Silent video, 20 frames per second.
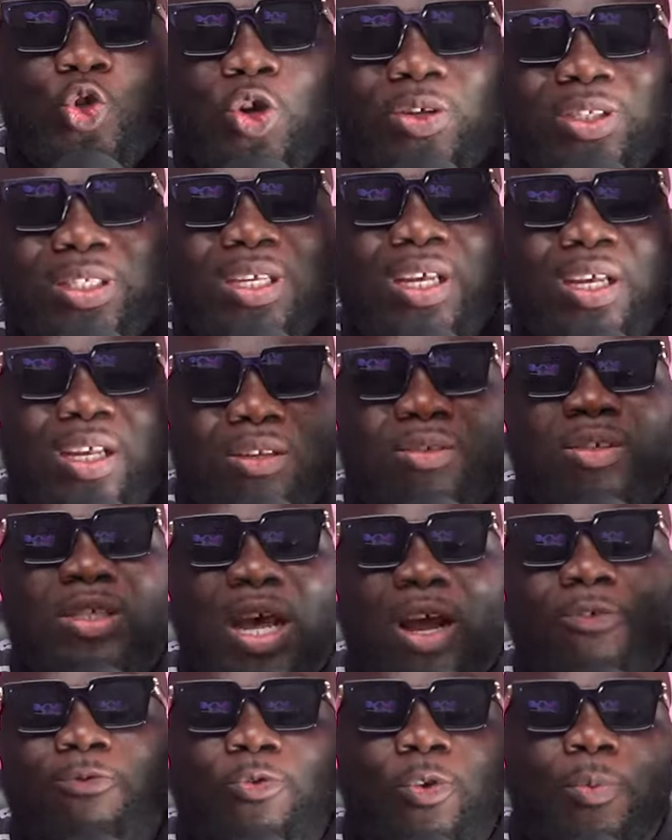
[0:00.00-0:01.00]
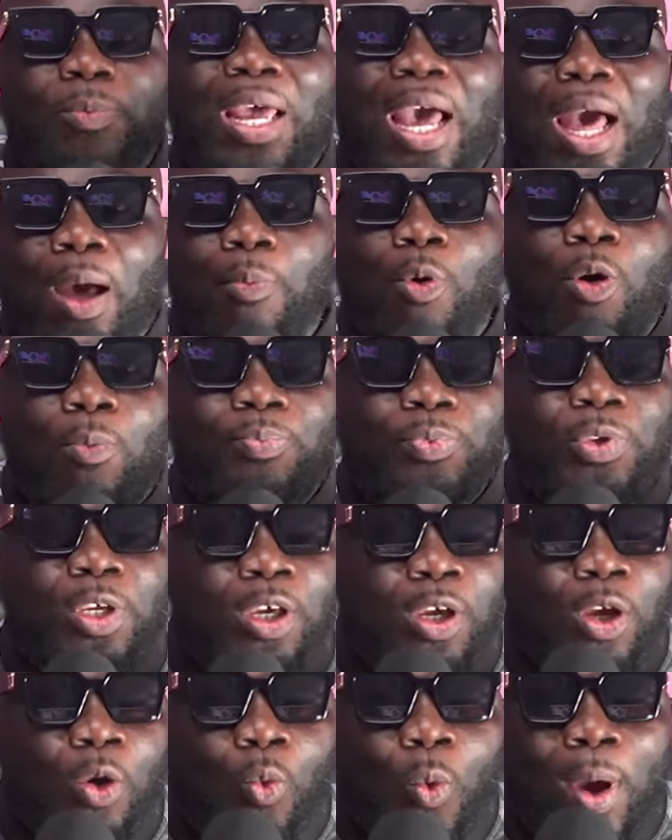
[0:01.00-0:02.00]
no single sound from the album
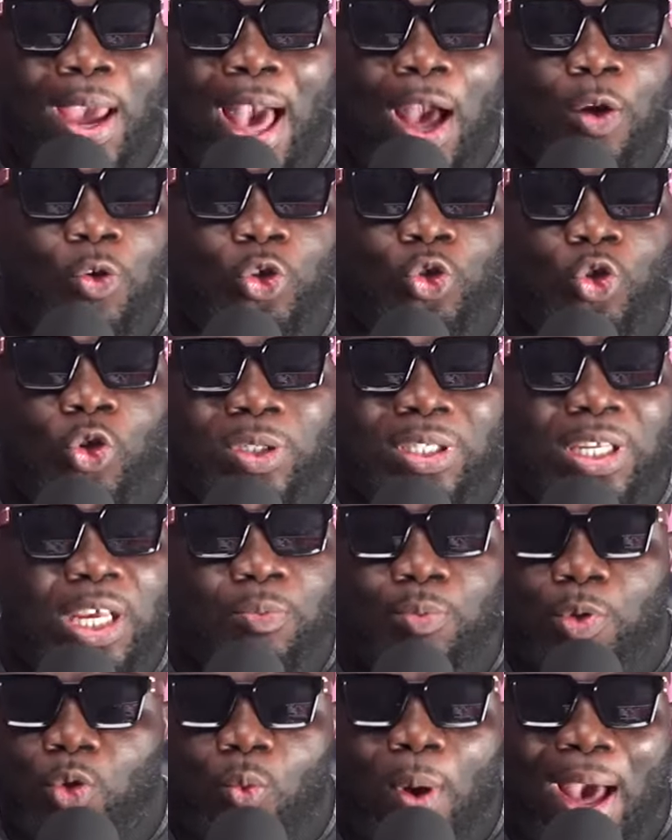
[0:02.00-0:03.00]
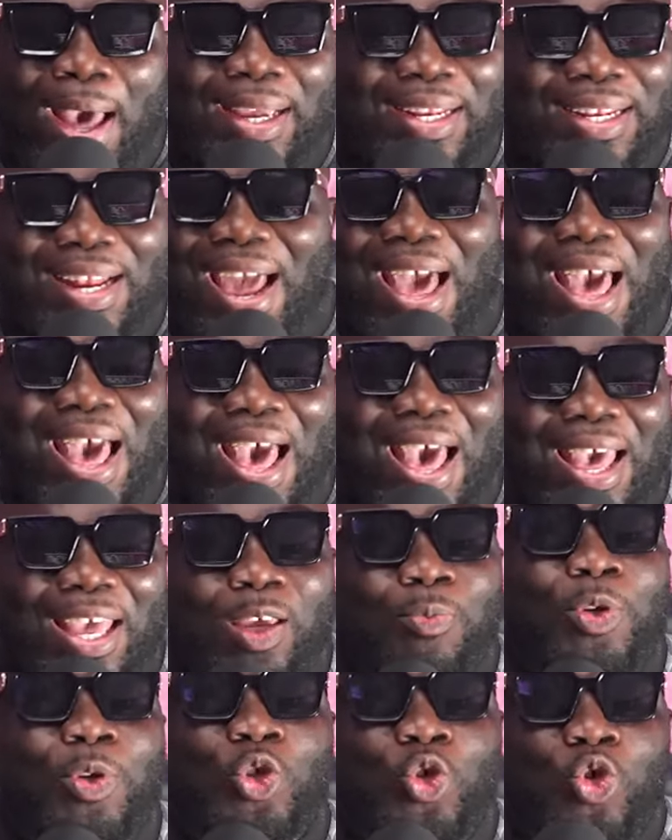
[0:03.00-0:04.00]
where I go talk say it be whack. Nah,
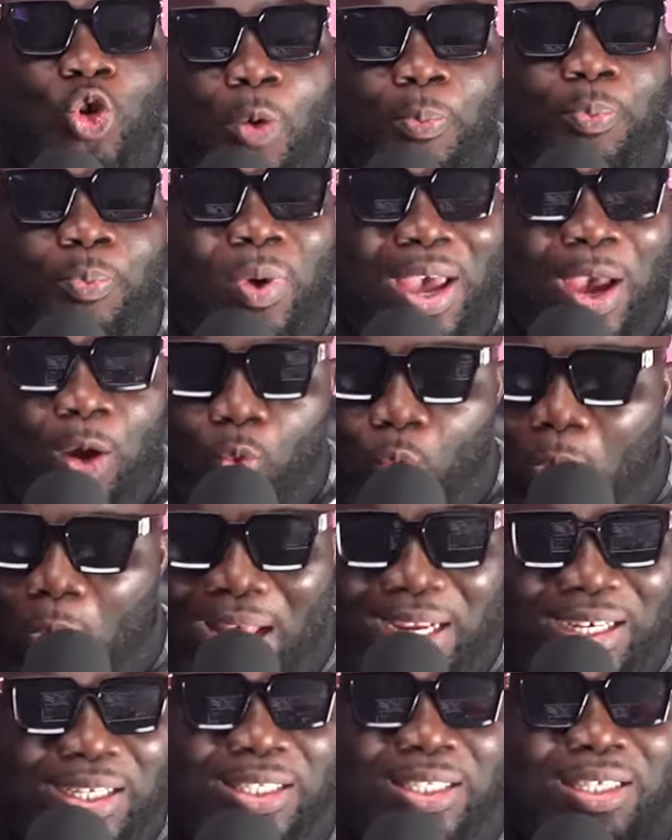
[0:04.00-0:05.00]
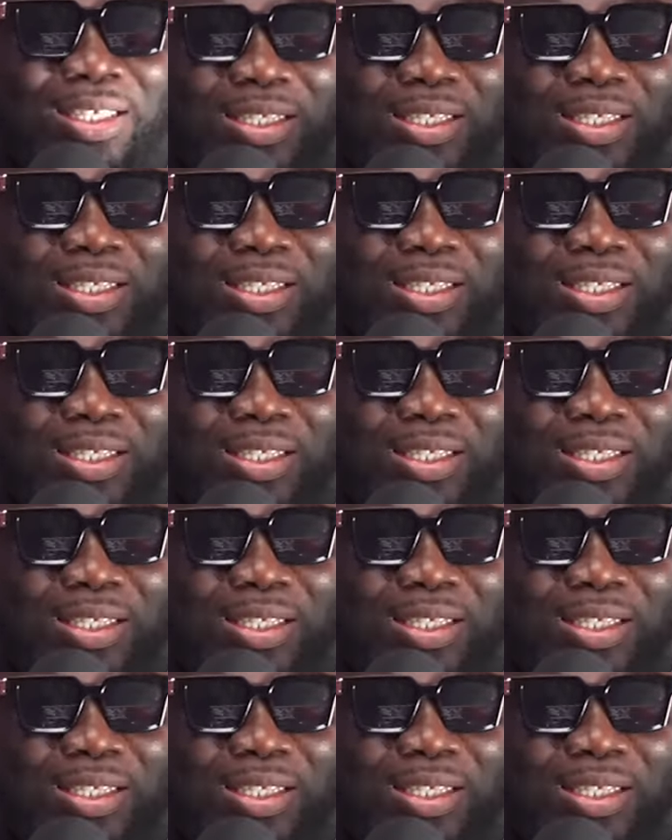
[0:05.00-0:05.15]
it be dope and quality